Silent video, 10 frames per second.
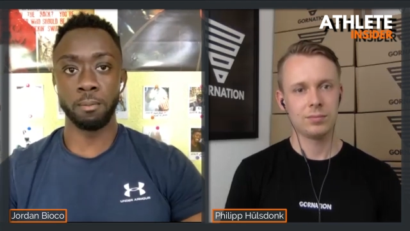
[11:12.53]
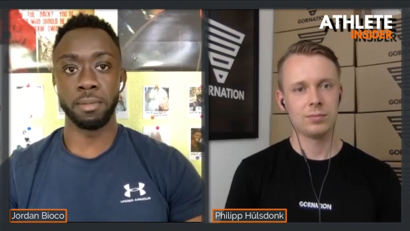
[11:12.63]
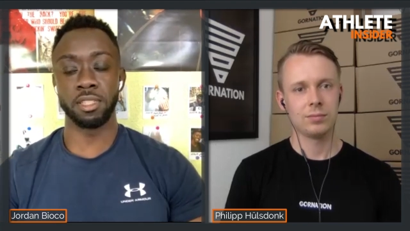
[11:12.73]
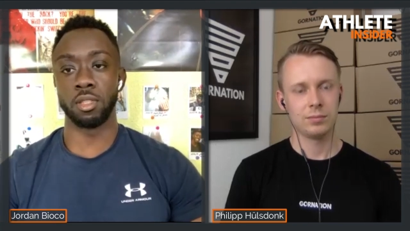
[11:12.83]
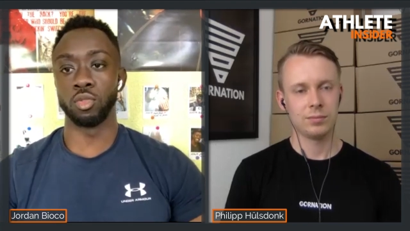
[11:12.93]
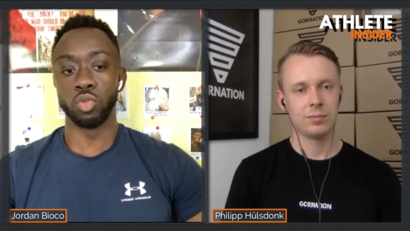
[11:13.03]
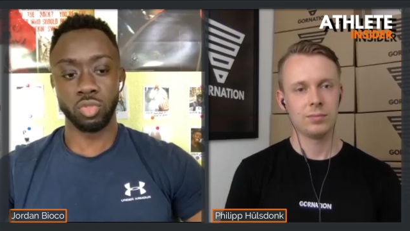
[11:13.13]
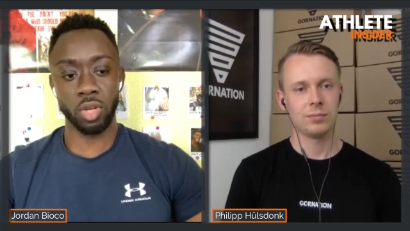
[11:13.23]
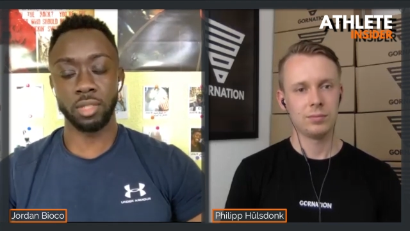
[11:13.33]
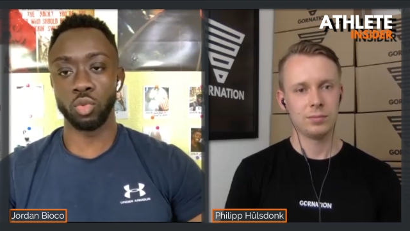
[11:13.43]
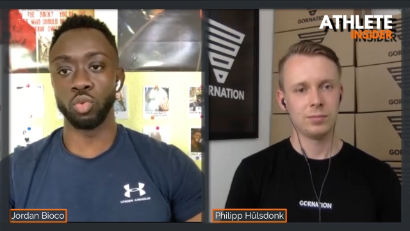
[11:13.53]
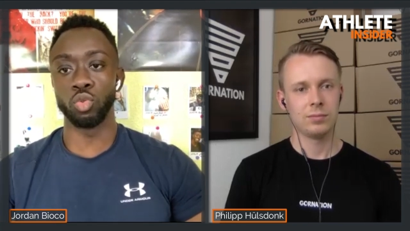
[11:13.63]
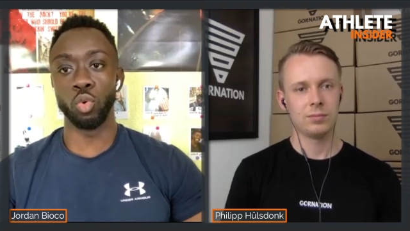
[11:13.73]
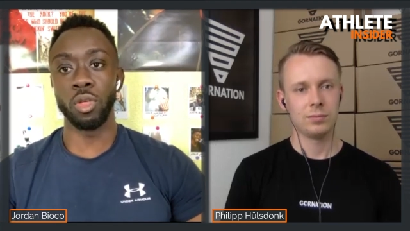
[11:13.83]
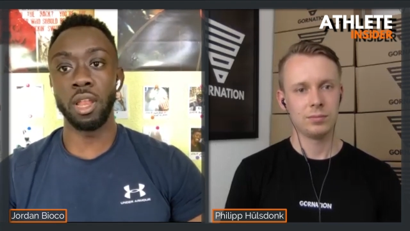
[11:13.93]
Speaker 1: Be try to
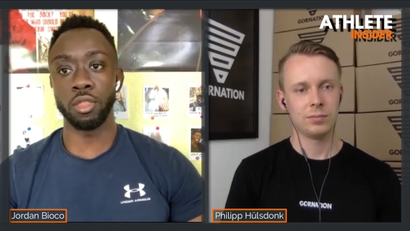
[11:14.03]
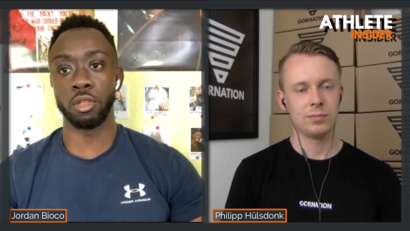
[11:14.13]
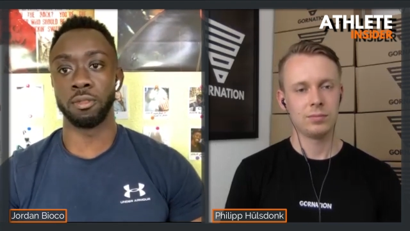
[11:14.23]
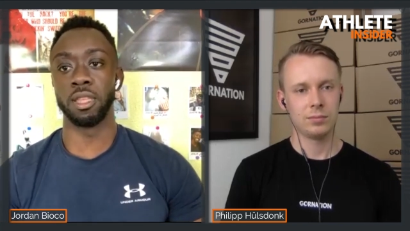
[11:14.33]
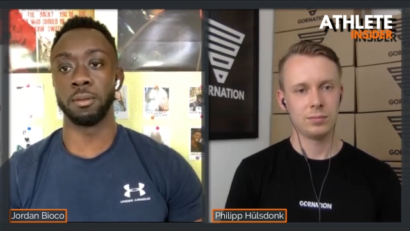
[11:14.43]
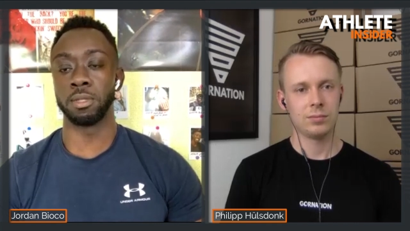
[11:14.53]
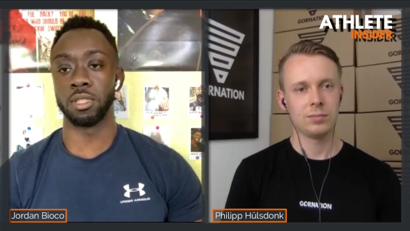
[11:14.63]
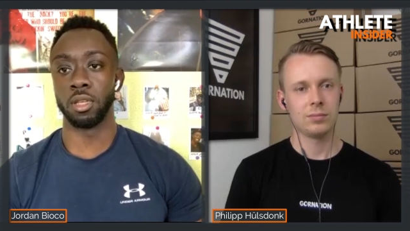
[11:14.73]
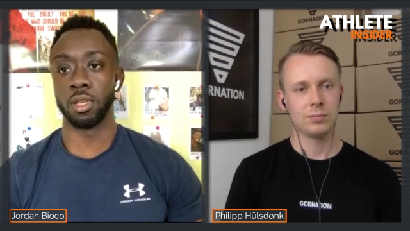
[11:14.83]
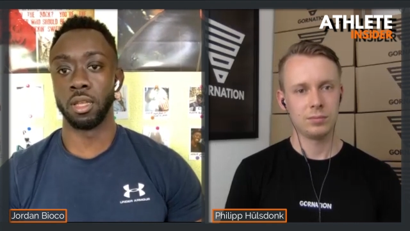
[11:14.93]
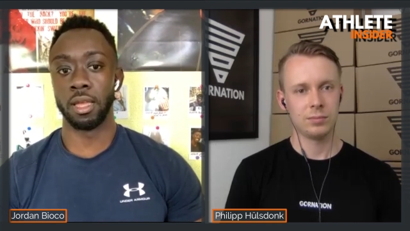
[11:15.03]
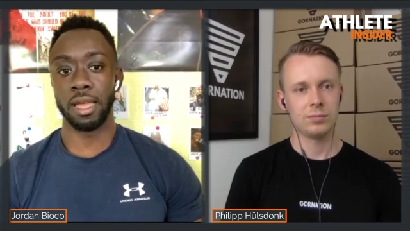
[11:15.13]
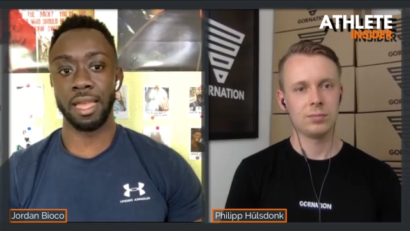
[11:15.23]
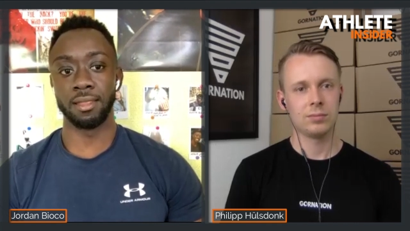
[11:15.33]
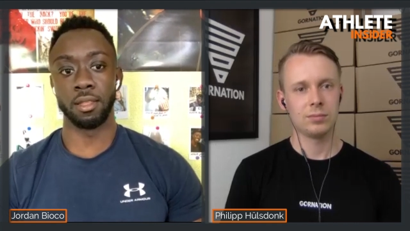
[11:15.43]
do a lot of dips,
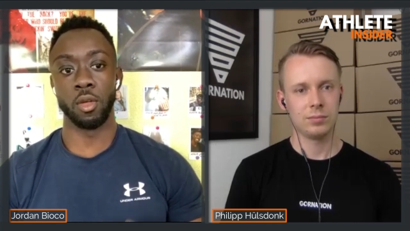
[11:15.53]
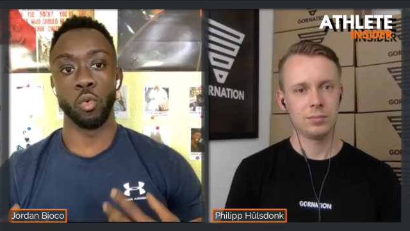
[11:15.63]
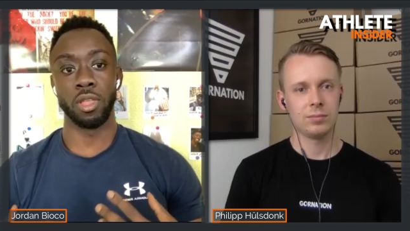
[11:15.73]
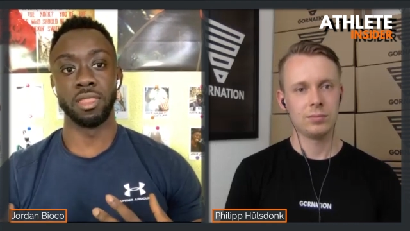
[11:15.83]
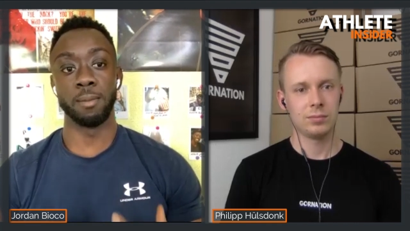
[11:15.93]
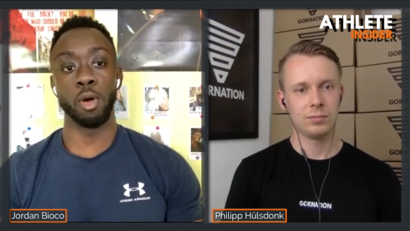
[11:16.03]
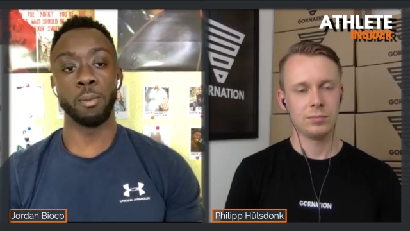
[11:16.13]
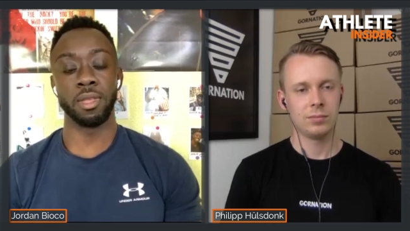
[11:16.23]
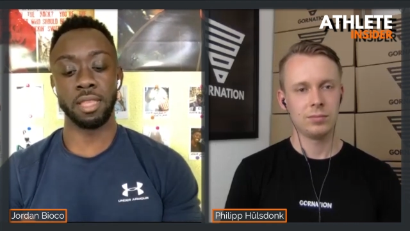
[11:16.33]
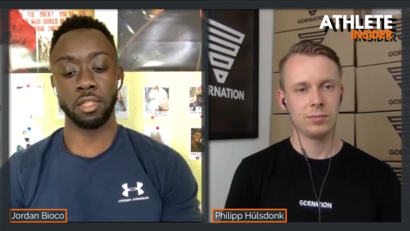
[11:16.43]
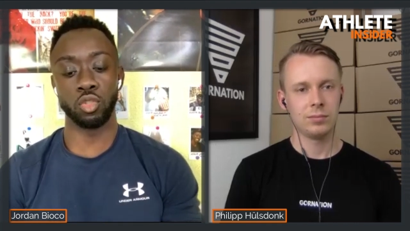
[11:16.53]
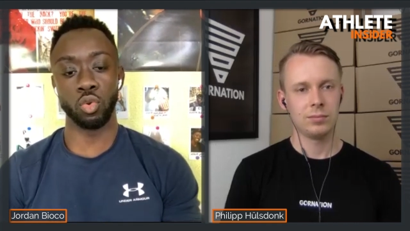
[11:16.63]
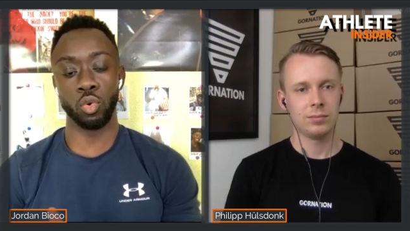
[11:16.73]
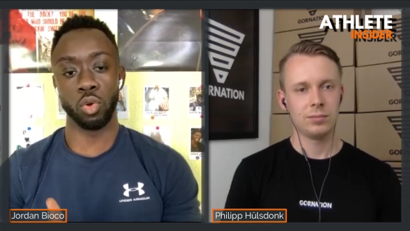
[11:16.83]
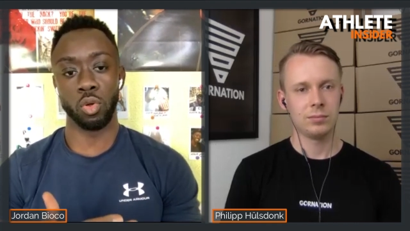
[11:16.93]
and in the moment that
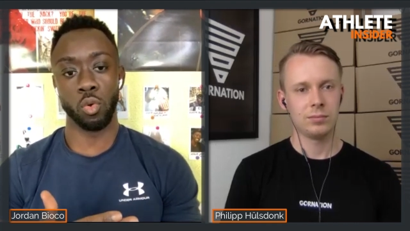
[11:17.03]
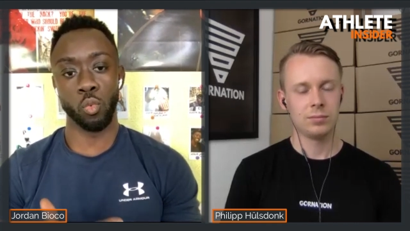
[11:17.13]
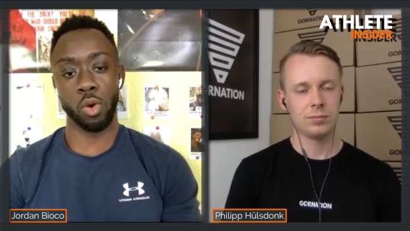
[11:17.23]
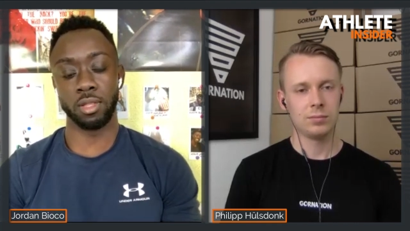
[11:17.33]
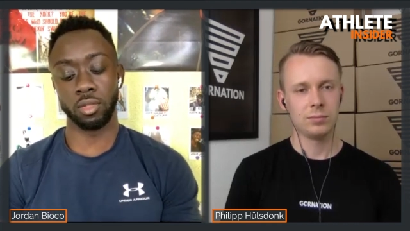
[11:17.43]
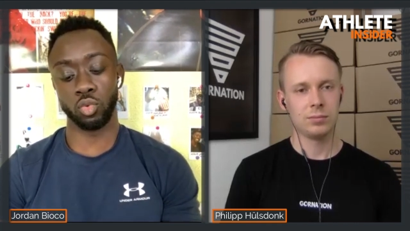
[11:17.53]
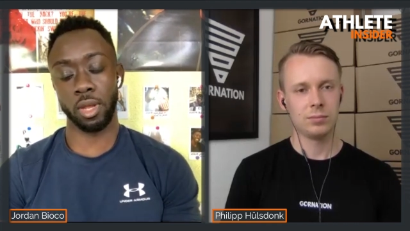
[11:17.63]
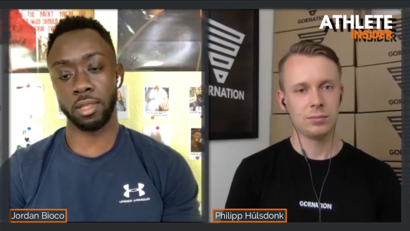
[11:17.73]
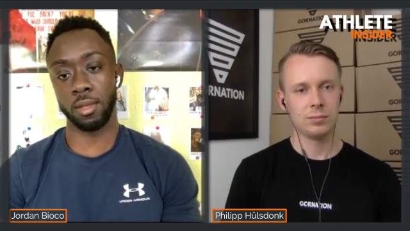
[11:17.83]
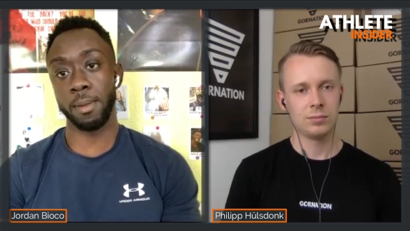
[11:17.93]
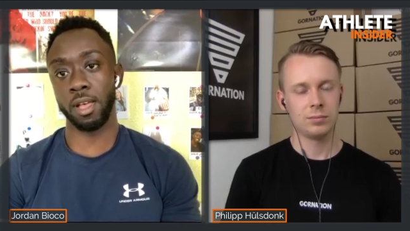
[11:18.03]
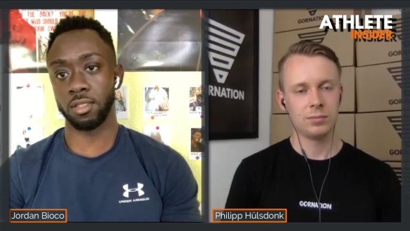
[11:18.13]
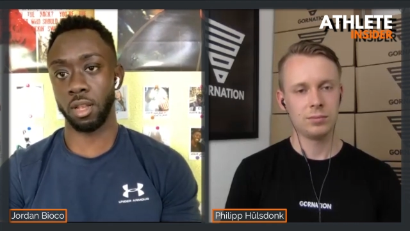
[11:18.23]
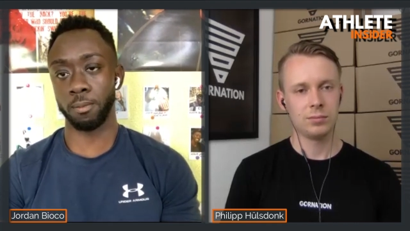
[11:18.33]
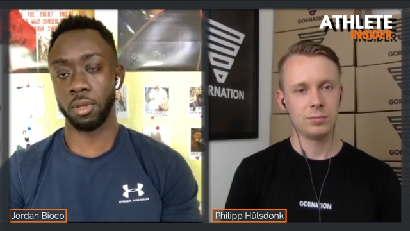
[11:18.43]
you want to try the
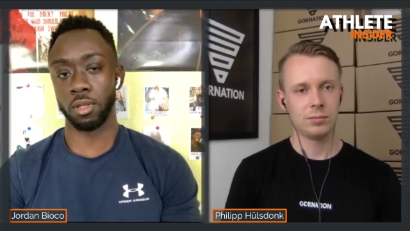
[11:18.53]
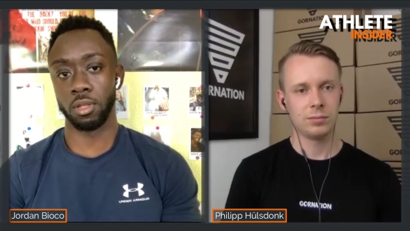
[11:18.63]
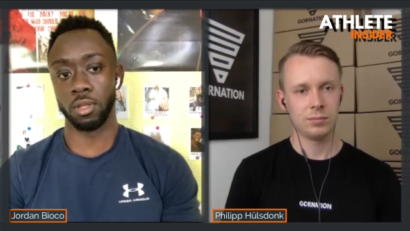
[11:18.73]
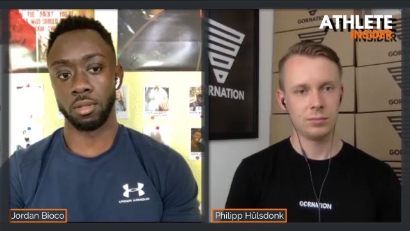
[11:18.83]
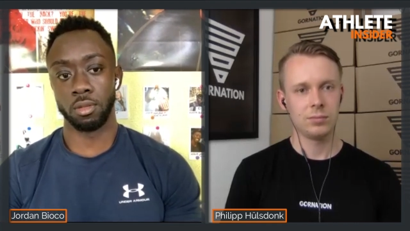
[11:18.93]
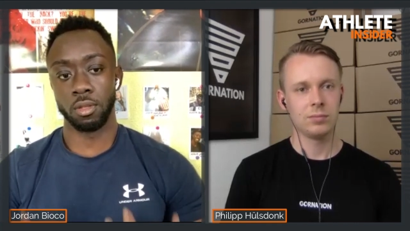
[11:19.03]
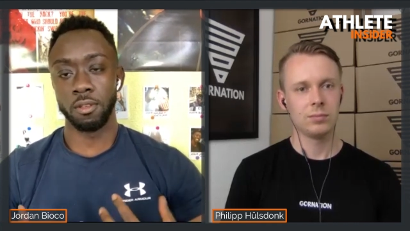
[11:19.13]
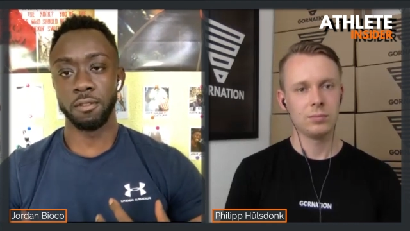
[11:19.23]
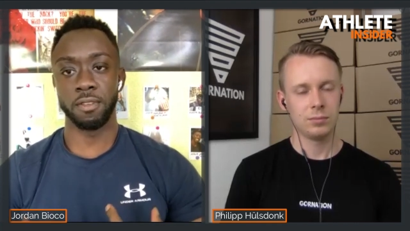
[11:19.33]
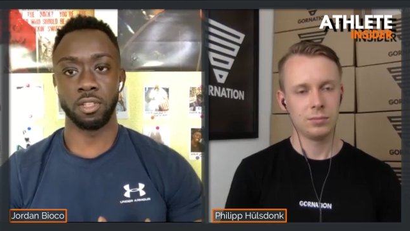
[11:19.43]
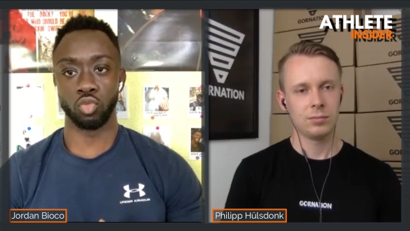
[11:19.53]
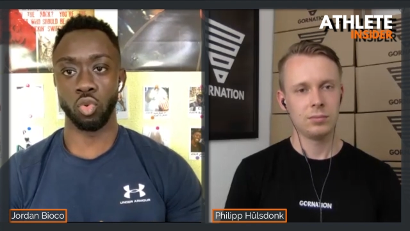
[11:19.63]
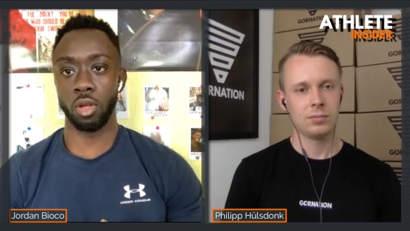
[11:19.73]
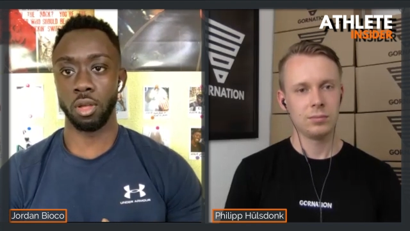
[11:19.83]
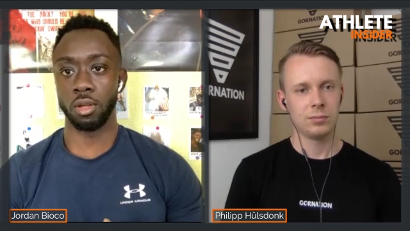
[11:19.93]
muscle up, feel
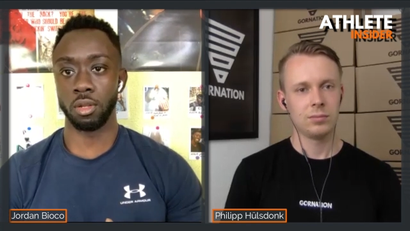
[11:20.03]
stronger.